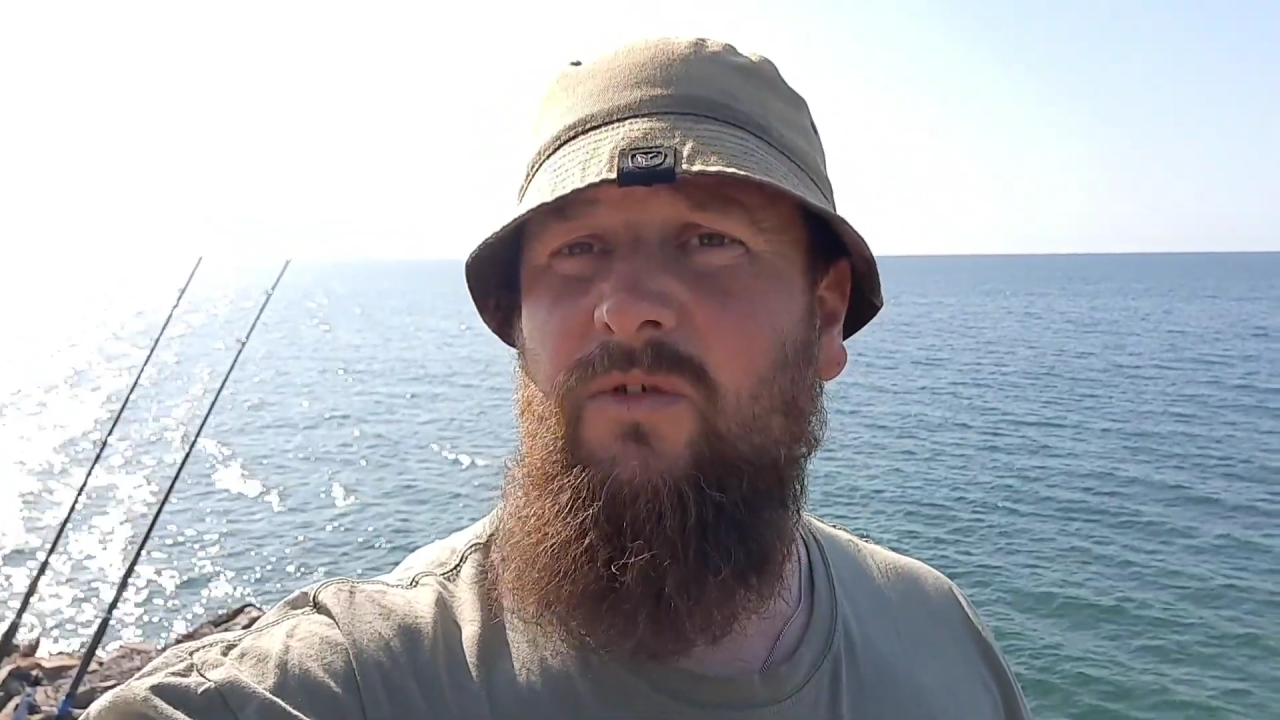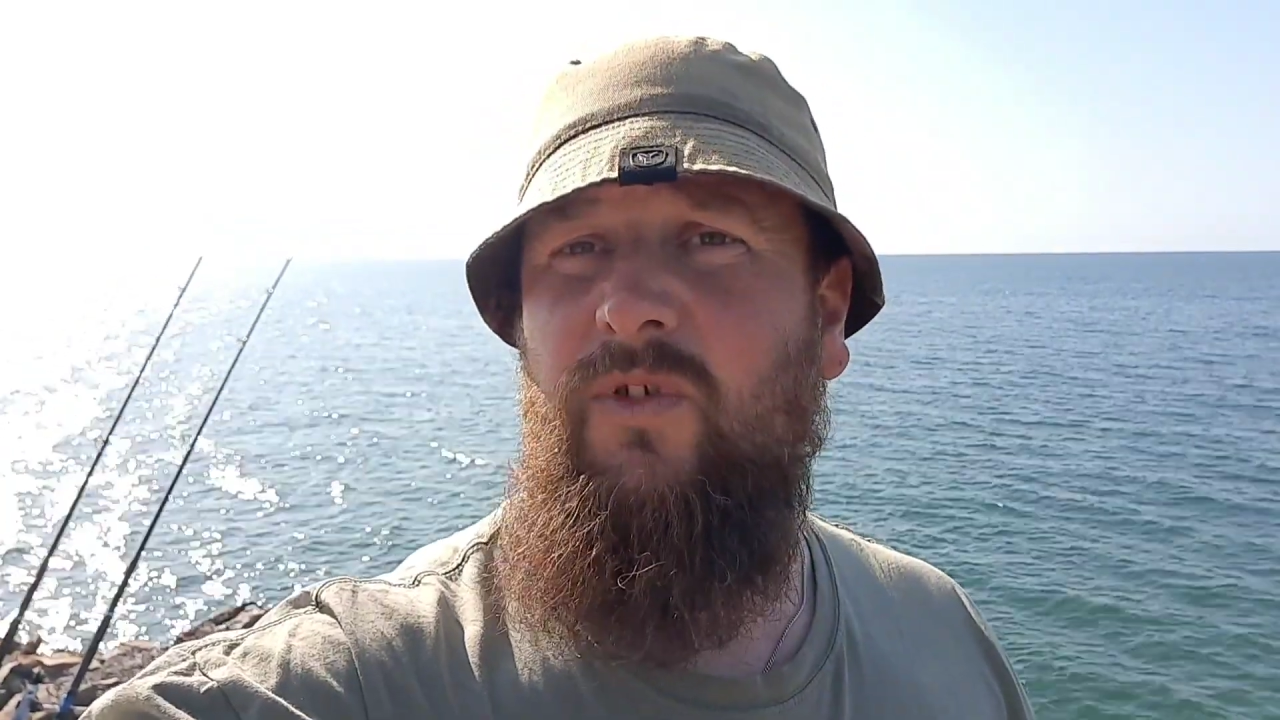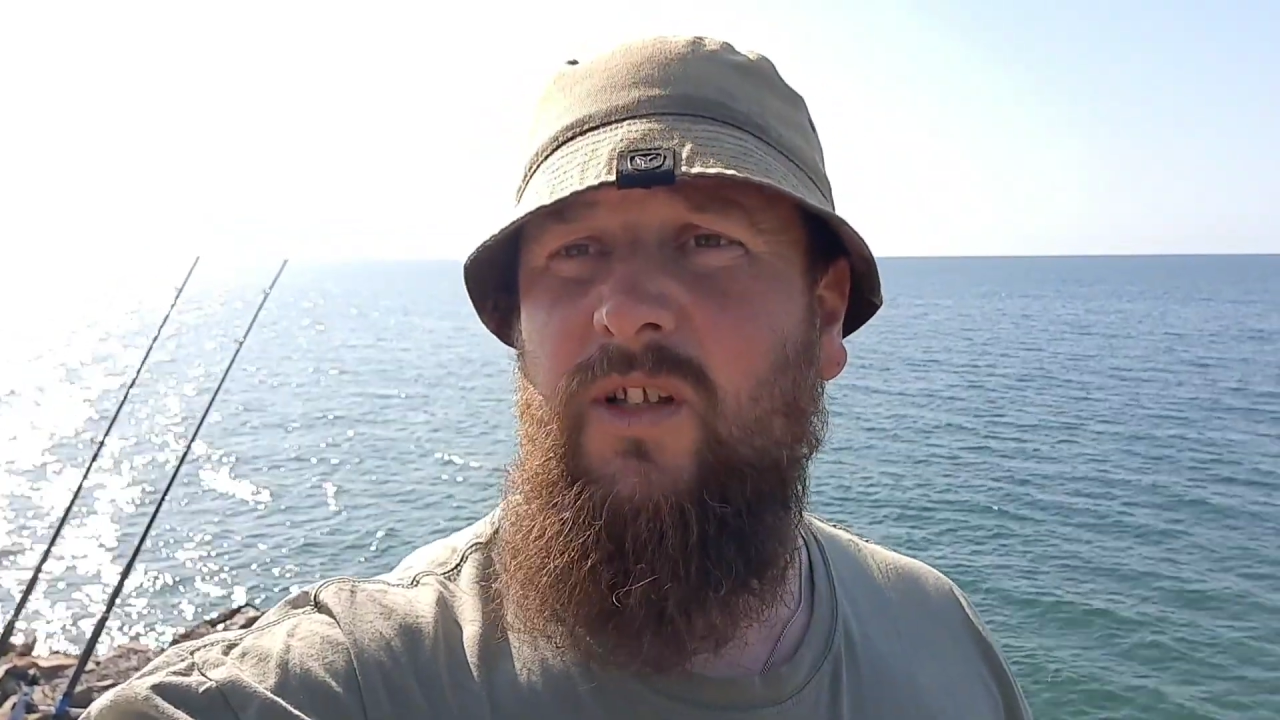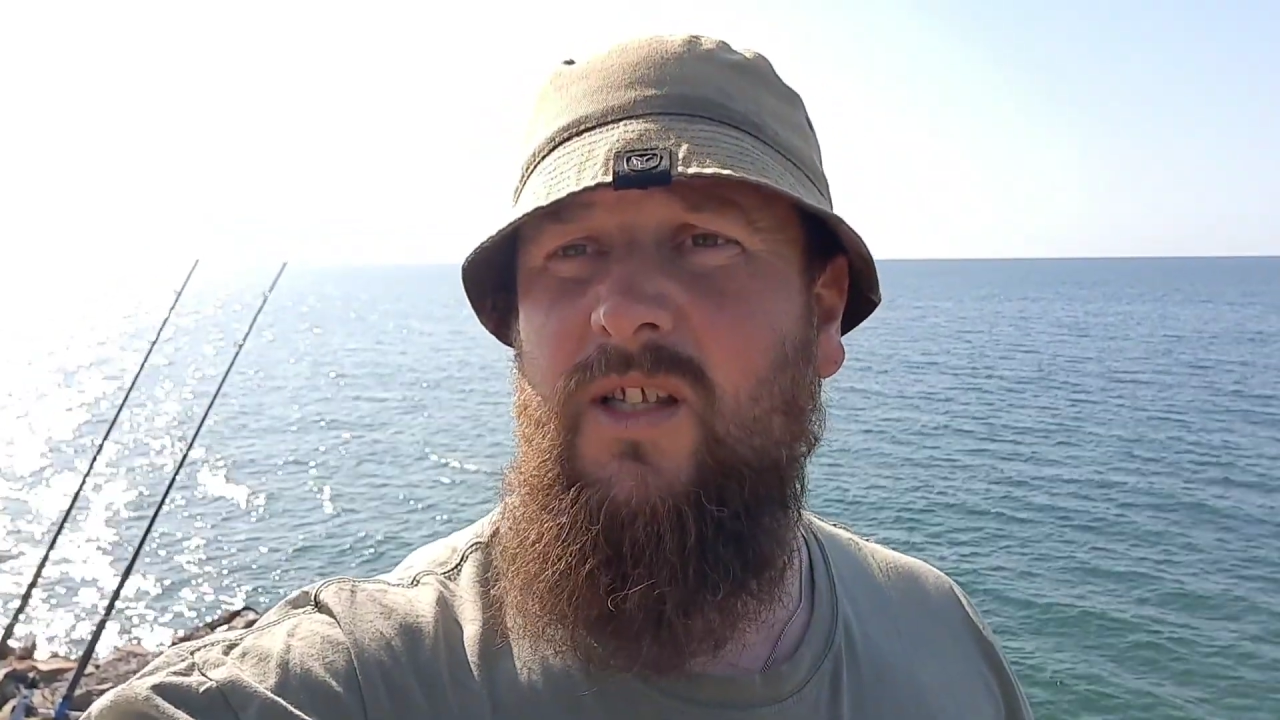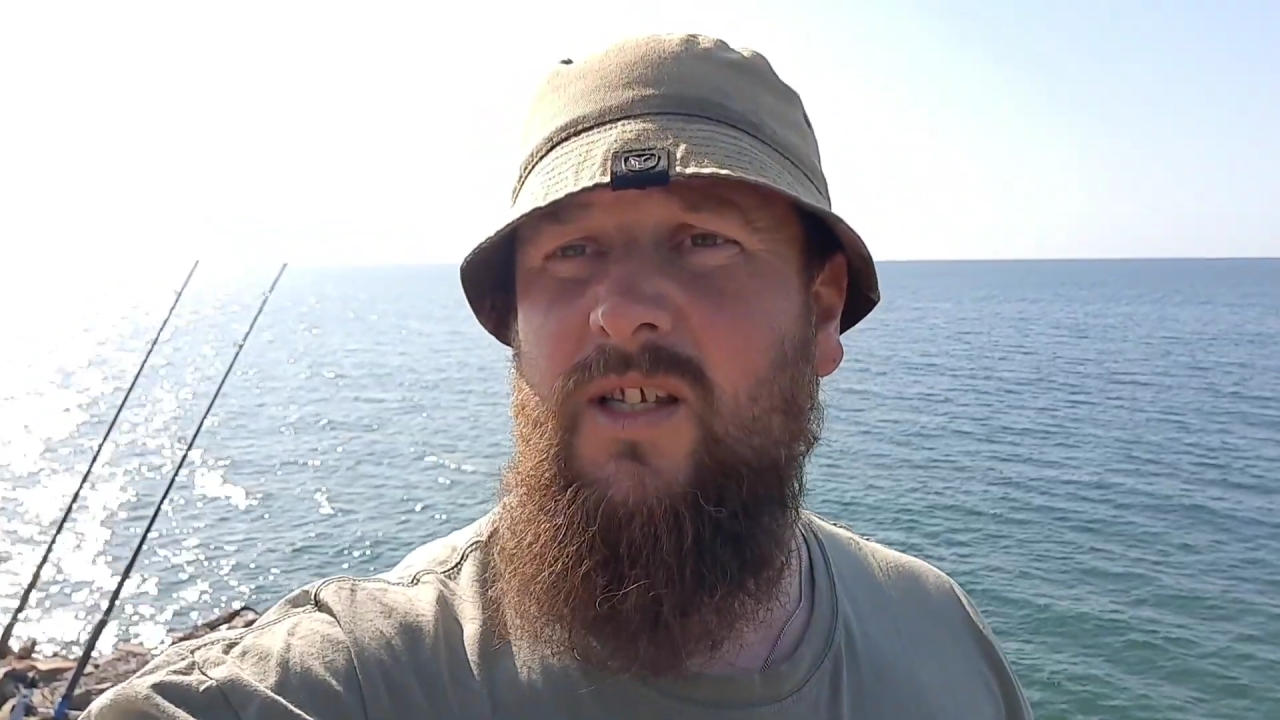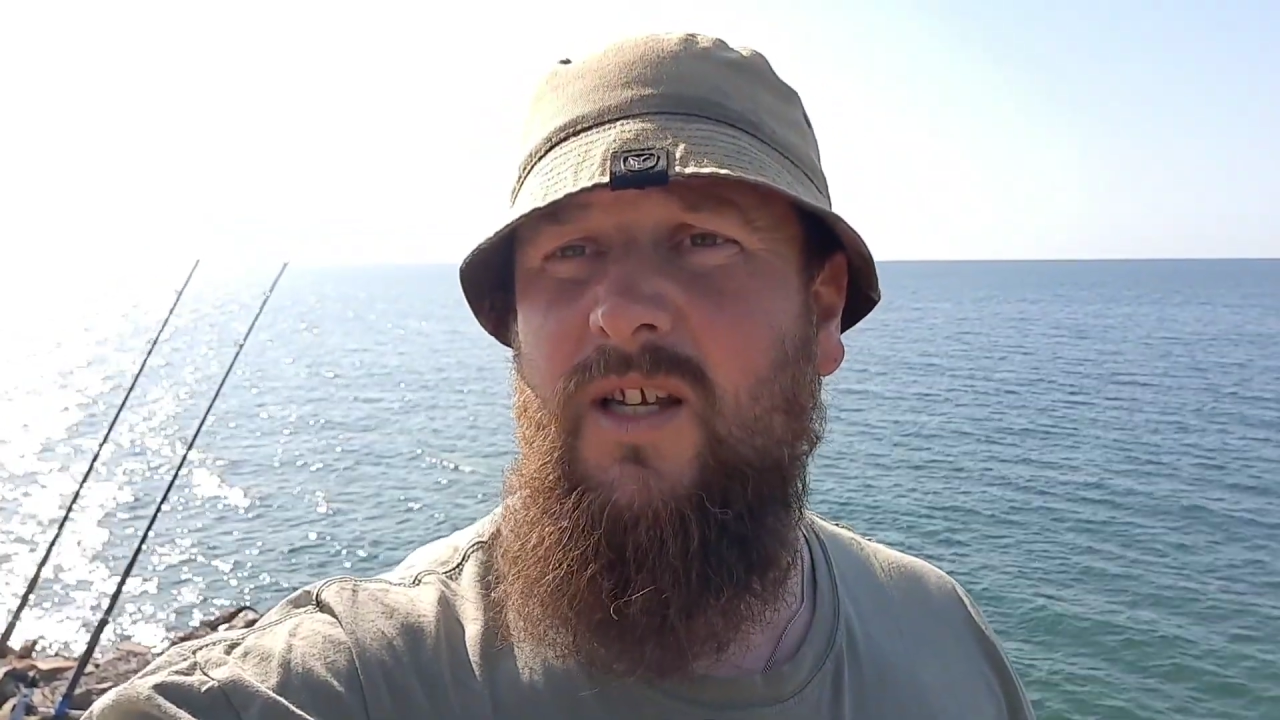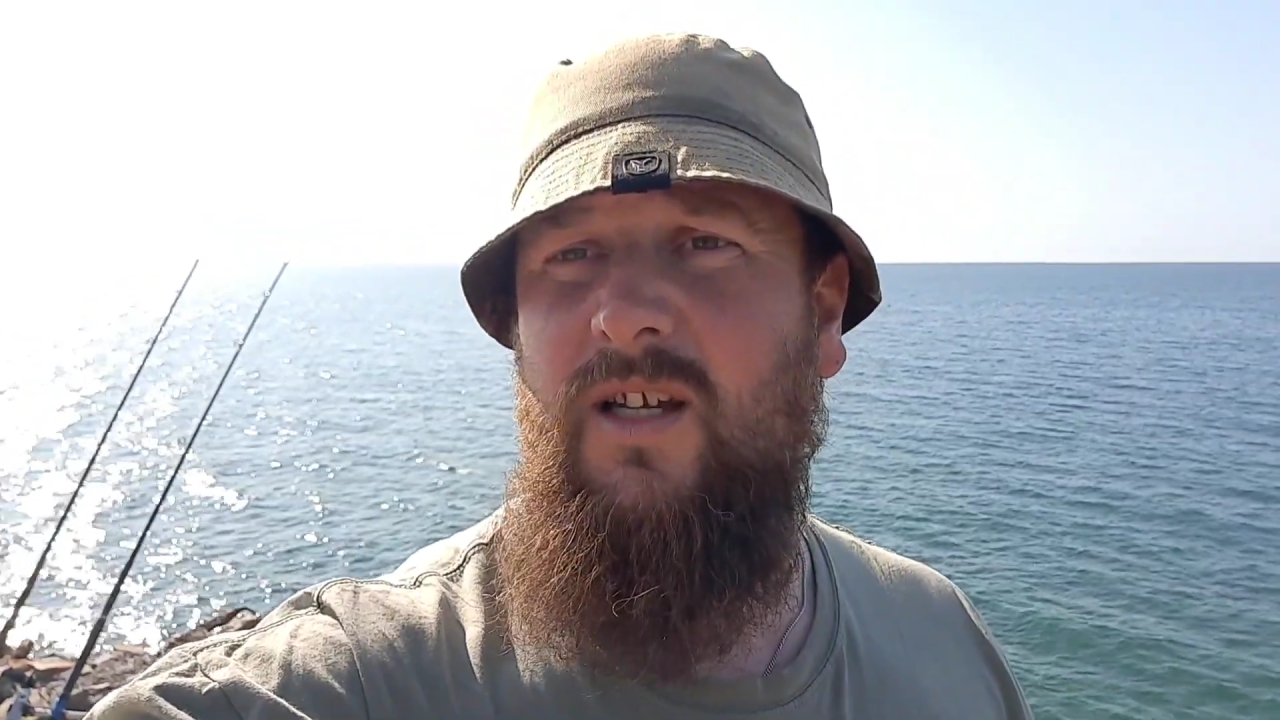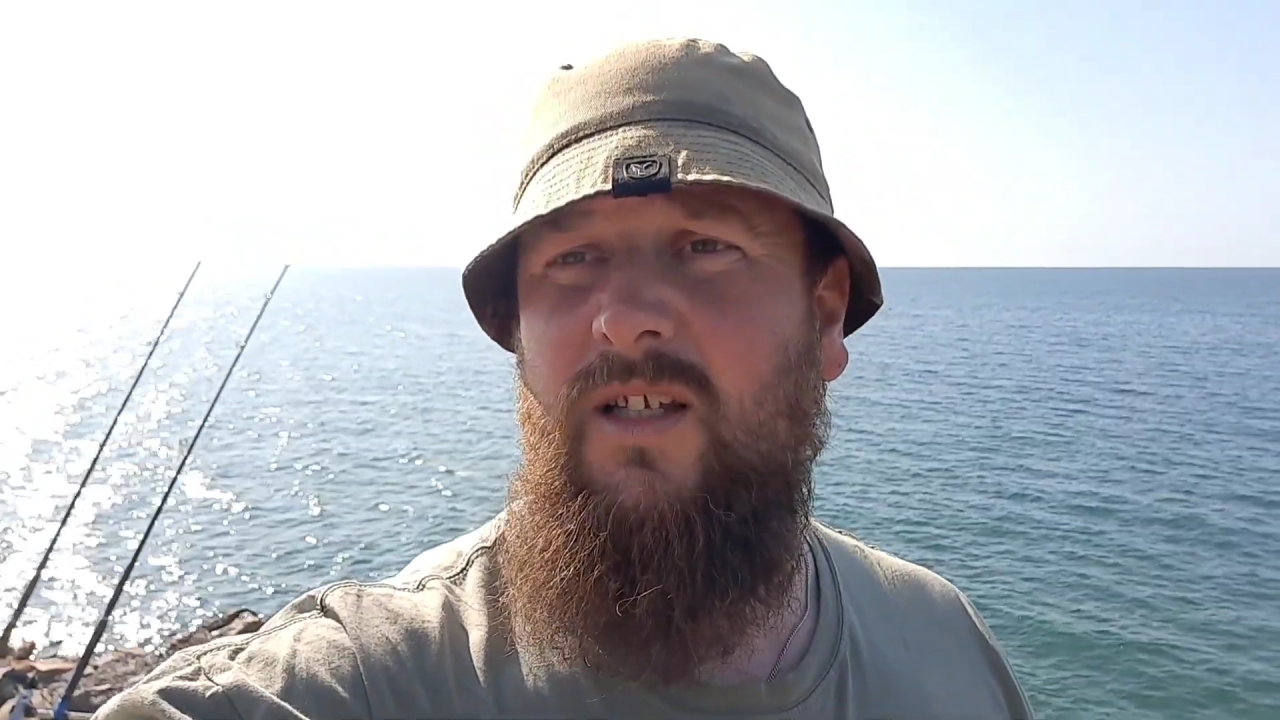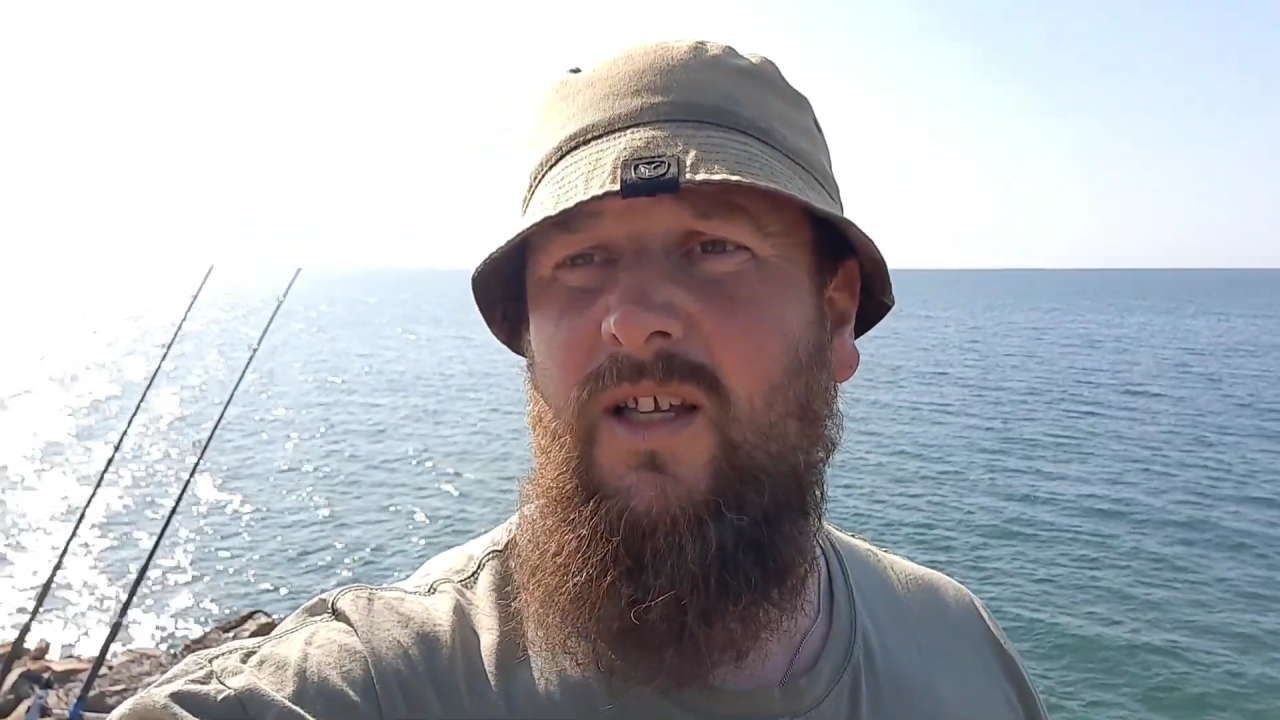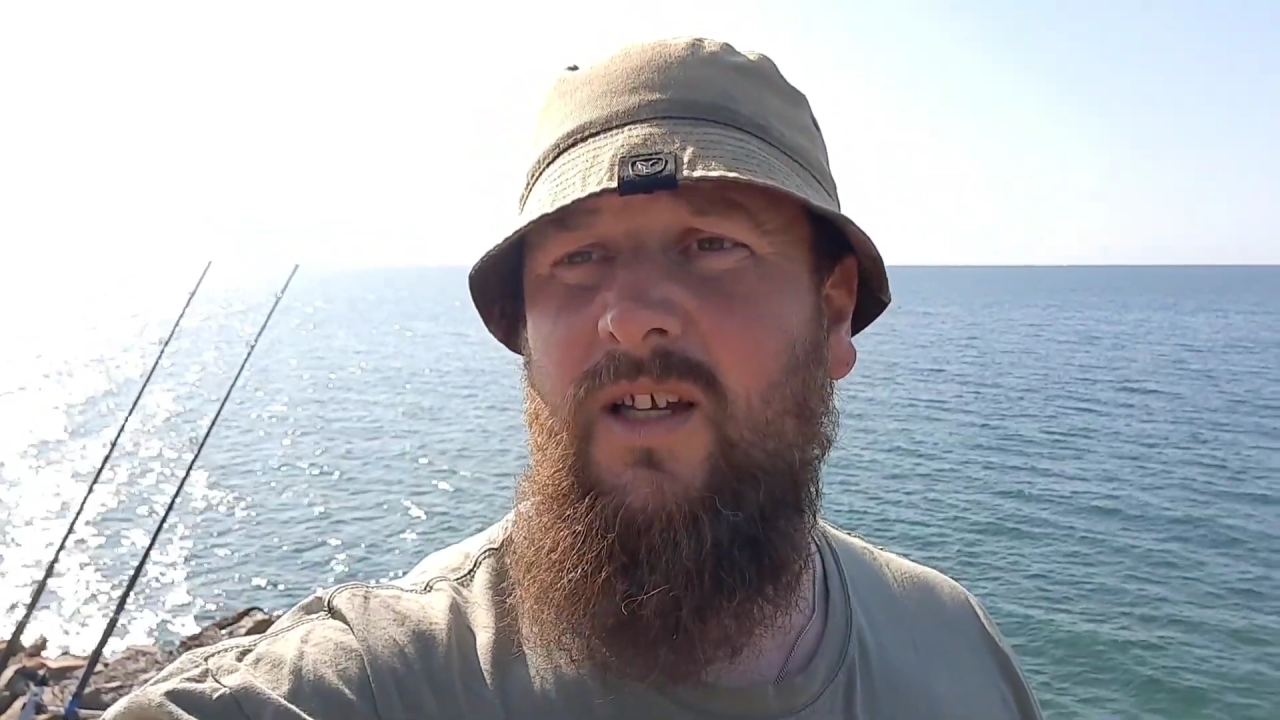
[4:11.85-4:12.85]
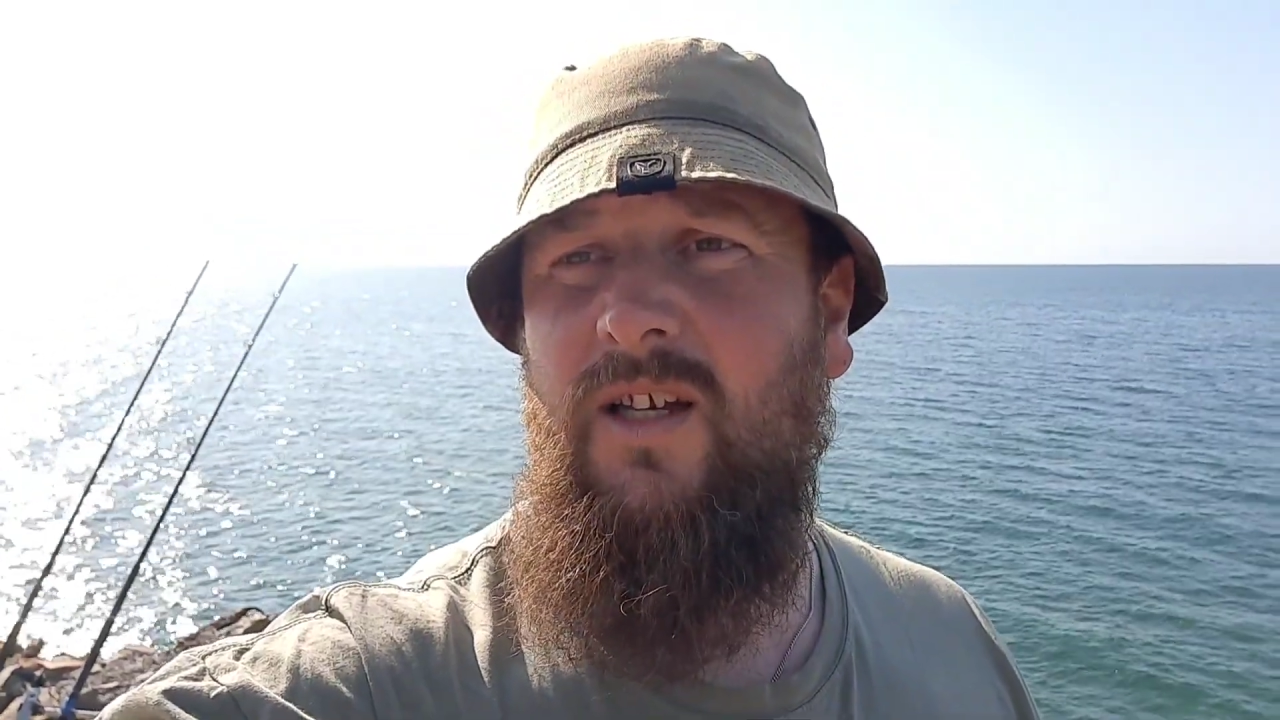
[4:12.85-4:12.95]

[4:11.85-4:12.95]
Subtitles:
the flooding tide,